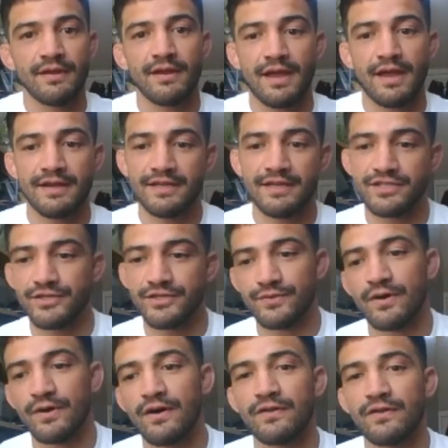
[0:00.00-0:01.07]
I need to
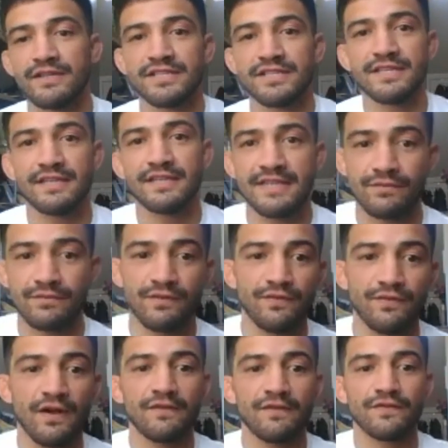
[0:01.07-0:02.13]
do all these things that
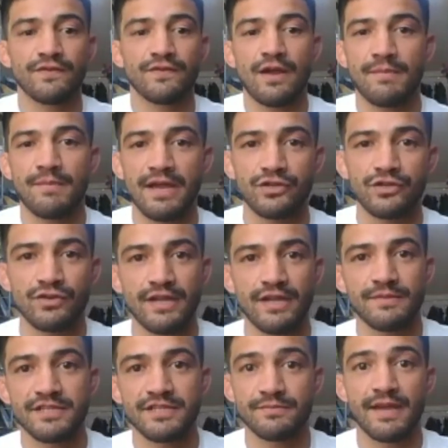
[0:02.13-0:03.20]
revolve around my
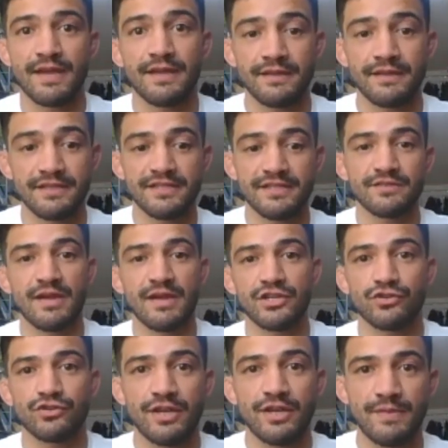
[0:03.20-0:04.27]
dream. This is my
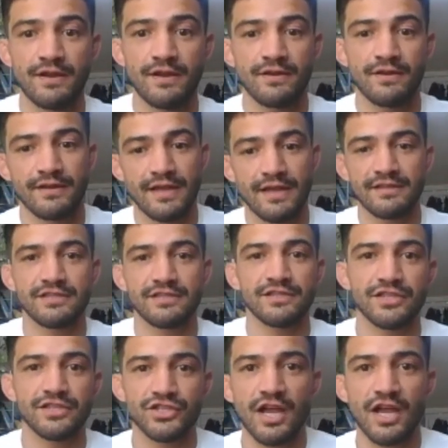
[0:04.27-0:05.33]
dream here. Yeah.
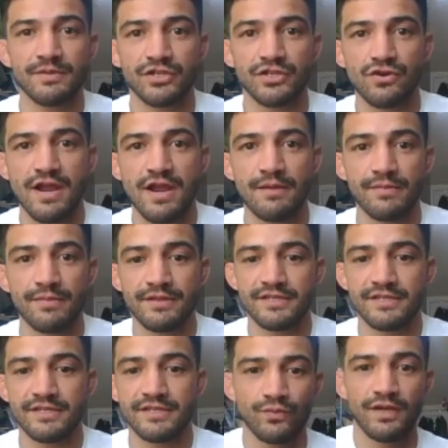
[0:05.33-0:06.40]
This job is great, but
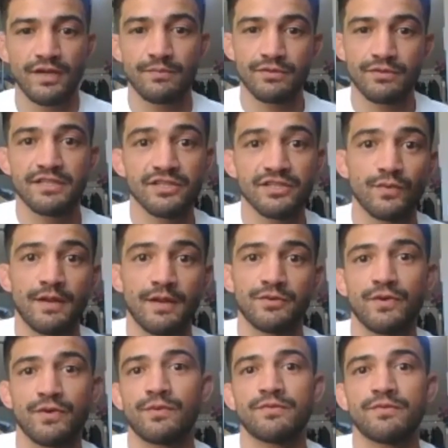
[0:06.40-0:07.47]
this is what I'm
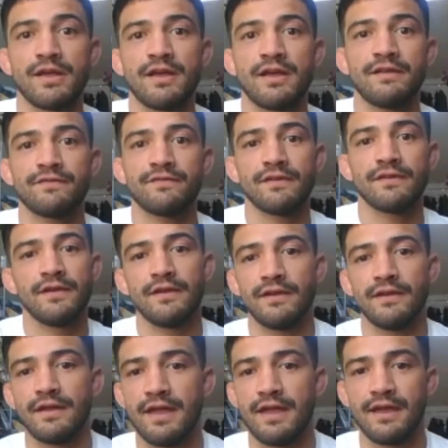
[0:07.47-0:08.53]
doing with my life.
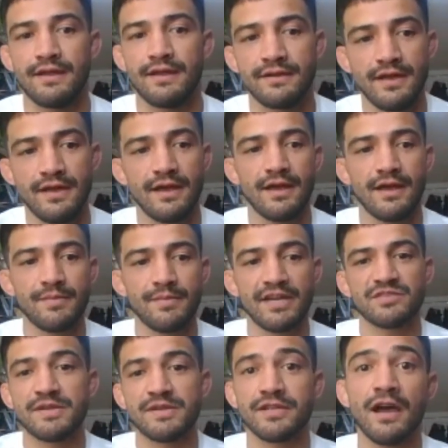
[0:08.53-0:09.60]
And, I mean,
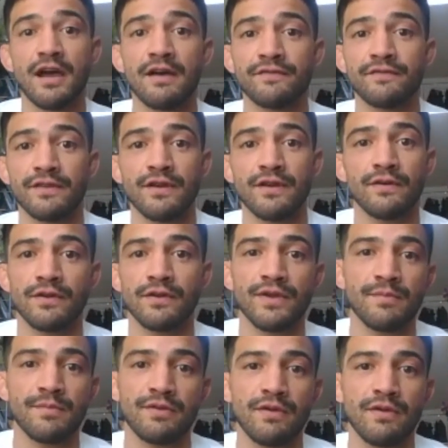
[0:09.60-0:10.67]
it's been tough, you know, don't
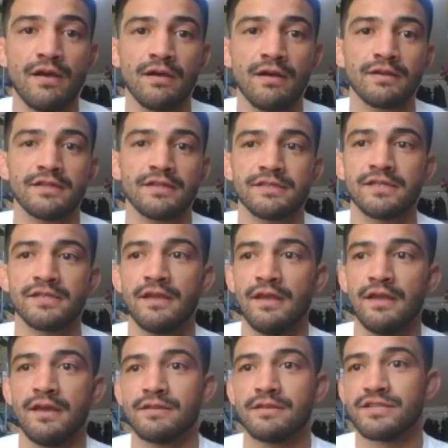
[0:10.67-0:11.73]
get me wrong. Cause
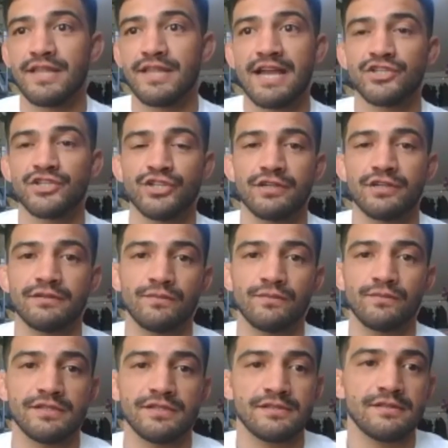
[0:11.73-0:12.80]
this last year
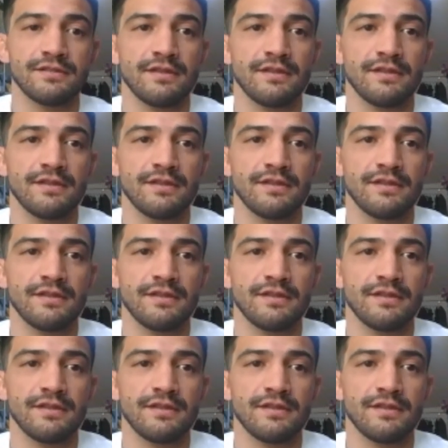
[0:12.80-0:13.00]
was,